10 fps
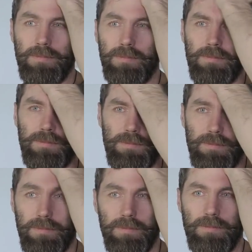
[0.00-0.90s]

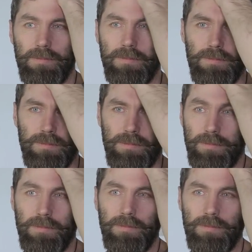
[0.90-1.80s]

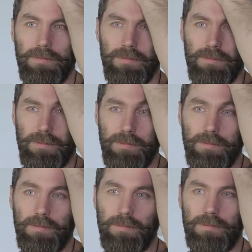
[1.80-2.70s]

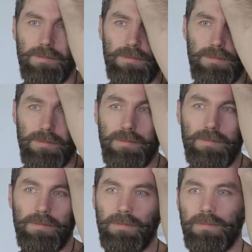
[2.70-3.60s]

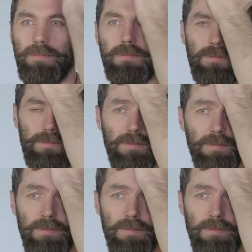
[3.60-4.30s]
Nobody speaks.